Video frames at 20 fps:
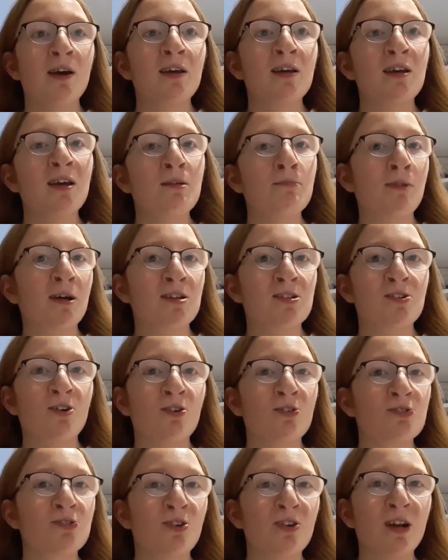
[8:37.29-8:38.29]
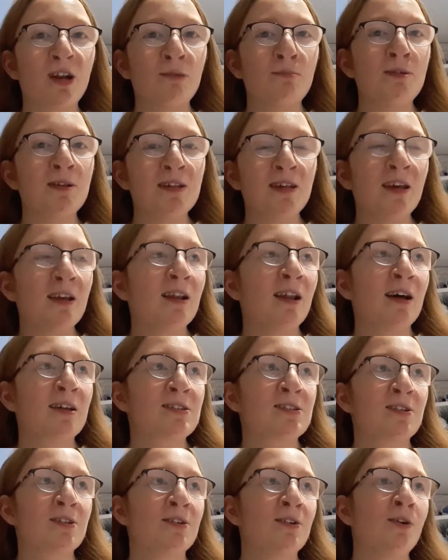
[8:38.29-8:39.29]
keep my socks on in a PE
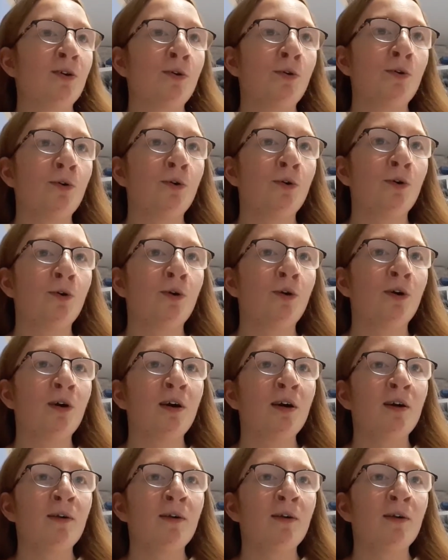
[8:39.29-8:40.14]
lesson, or